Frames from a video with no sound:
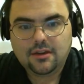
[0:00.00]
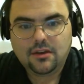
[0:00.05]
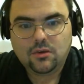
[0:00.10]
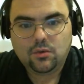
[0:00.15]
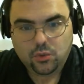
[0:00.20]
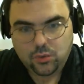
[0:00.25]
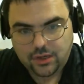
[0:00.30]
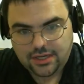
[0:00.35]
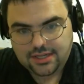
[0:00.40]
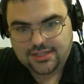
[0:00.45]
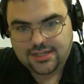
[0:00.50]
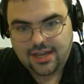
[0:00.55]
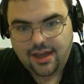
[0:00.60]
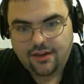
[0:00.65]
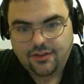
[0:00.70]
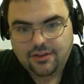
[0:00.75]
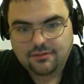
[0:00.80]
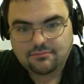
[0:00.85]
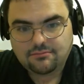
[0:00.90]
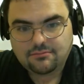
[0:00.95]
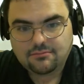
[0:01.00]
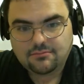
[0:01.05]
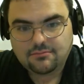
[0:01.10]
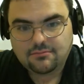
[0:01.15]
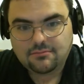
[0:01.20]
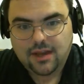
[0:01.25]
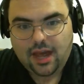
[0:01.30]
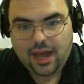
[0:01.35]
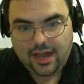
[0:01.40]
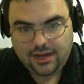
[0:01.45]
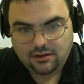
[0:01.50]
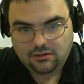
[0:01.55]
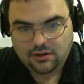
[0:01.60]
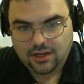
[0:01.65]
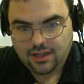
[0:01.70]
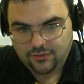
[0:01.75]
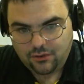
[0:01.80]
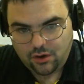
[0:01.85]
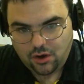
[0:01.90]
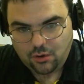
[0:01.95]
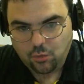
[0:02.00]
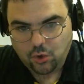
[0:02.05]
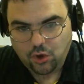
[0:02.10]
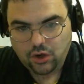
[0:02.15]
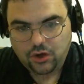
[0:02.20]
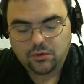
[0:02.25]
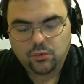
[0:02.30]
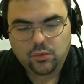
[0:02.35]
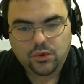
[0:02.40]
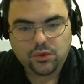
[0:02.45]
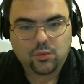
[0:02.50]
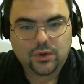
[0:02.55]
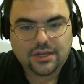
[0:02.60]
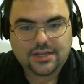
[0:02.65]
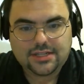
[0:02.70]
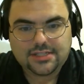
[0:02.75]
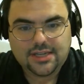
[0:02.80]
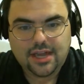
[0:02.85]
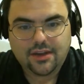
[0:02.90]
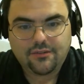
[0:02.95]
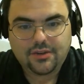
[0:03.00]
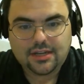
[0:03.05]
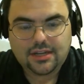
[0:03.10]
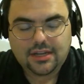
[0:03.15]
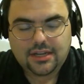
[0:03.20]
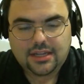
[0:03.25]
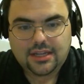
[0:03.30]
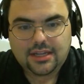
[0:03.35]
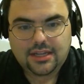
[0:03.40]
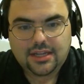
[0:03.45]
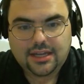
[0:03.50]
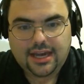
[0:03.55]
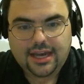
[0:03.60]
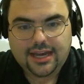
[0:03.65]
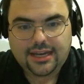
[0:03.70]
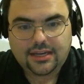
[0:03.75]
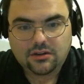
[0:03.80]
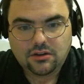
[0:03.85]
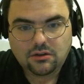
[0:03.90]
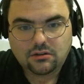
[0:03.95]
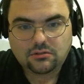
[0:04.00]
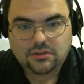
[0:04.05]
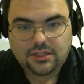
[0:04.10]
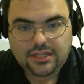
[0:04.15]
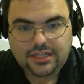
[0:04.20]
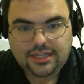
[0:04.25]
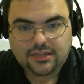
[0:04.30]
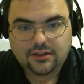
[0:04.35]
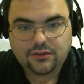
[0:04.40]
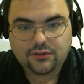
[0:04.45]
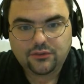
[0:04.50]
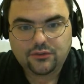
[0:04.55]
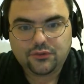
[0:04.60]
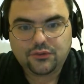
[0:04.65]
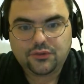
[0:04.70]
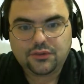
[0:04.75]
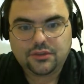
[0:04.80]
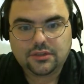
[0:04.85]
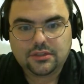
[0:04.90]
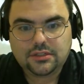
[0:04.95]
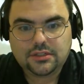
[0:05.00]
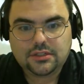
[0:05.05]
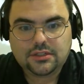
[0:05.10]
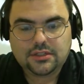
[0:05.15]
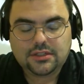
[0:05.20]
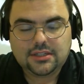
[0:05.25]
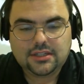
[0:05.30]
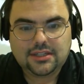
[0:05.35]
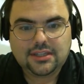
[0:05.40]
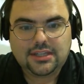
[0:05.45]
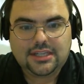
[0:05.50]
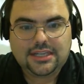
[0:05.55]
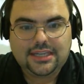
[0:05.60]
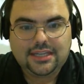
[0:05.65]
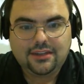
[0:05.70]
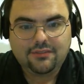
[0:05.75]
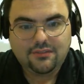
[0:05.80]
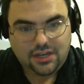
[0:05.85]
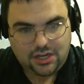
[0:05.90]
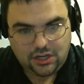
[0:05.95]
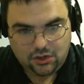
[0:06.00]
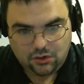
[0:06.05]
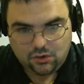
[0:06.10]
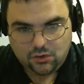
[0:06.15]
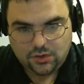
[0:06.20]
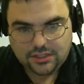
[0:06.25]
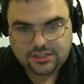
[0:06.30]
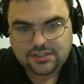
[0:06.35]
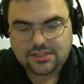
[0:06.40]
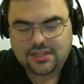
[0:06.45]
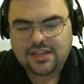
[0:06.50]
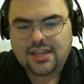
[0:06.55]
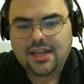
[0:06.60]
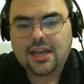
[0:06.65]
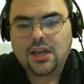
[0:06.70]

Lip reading: With week 7, I don't give homework. With week 7, I don't give the video quiz.